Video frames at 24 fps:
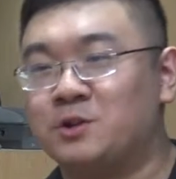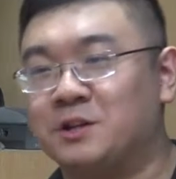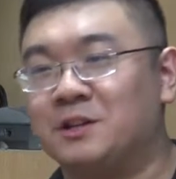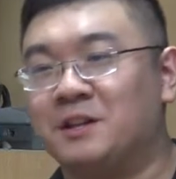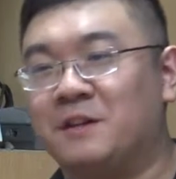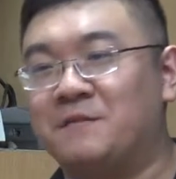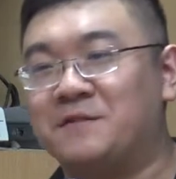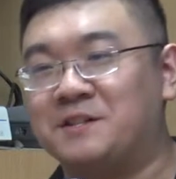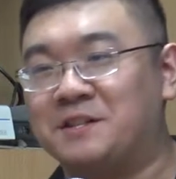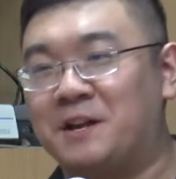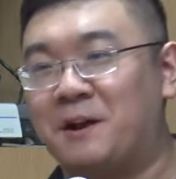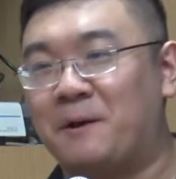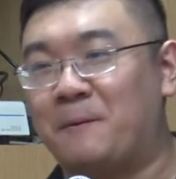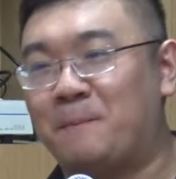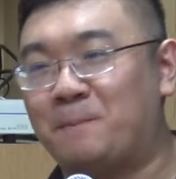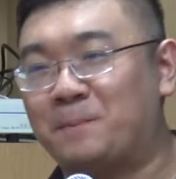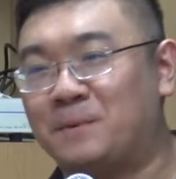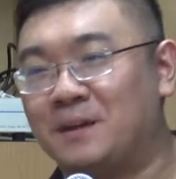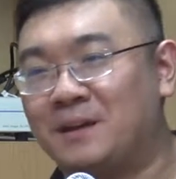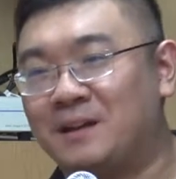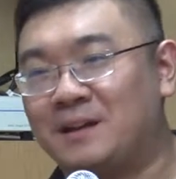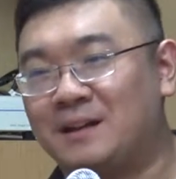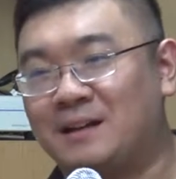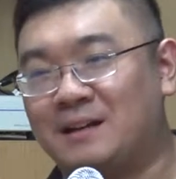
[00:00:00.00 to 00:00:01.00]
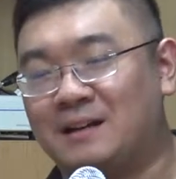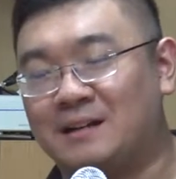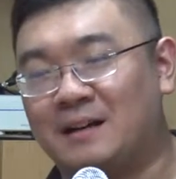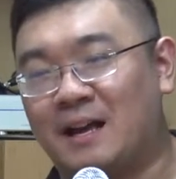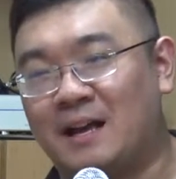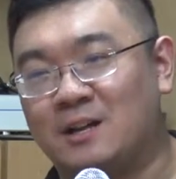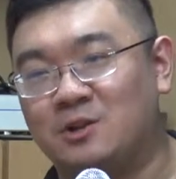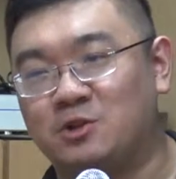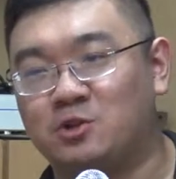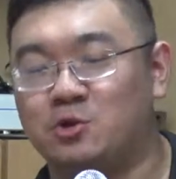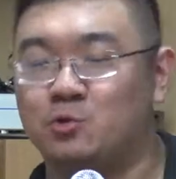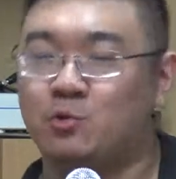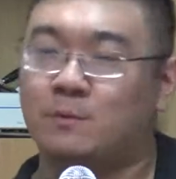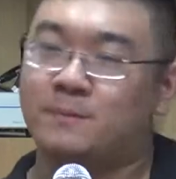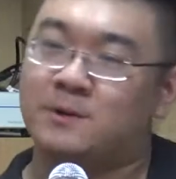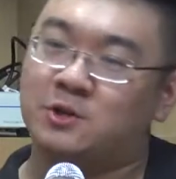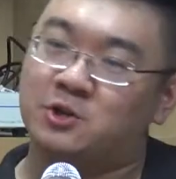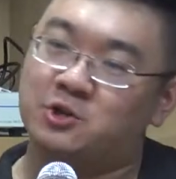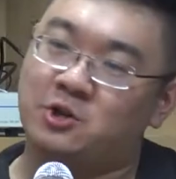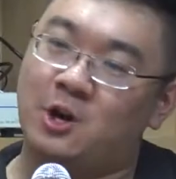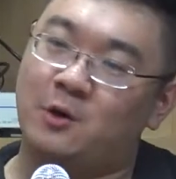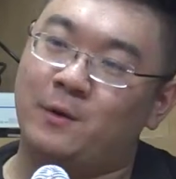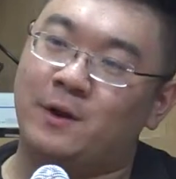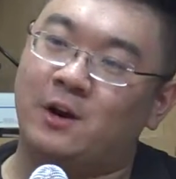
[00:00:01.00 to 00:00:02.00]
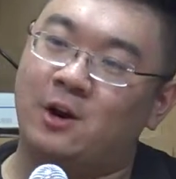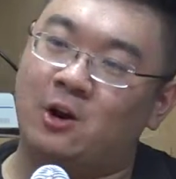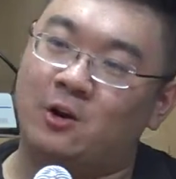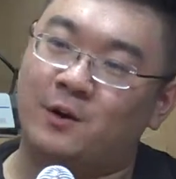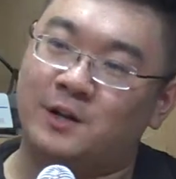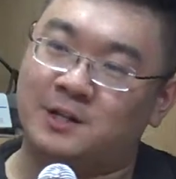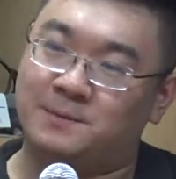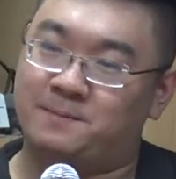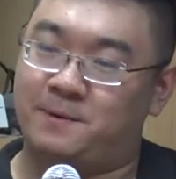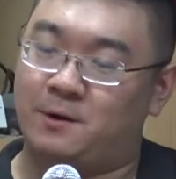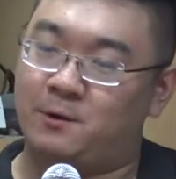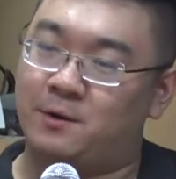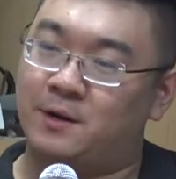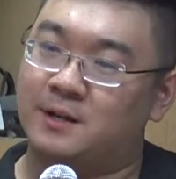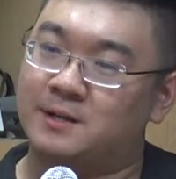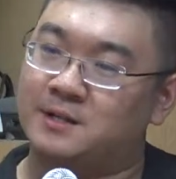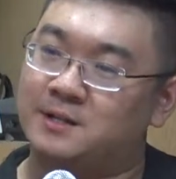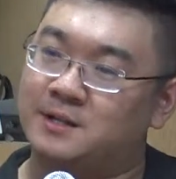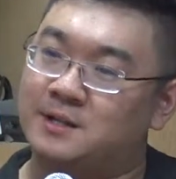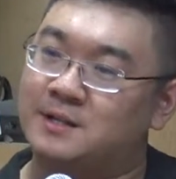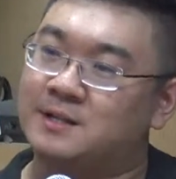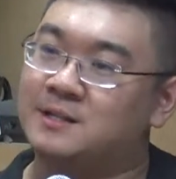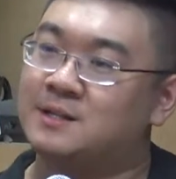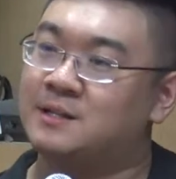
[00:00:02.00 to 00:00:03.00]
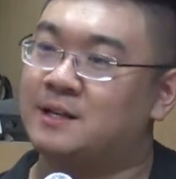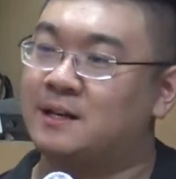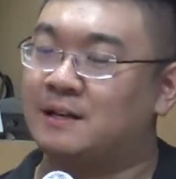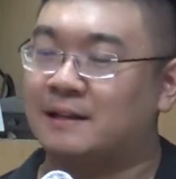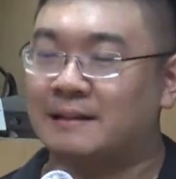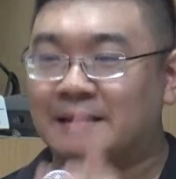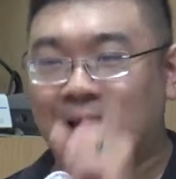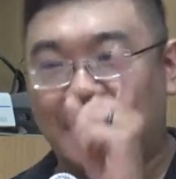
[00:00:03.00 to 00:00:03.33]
lives now. And she will be sharing her experiences.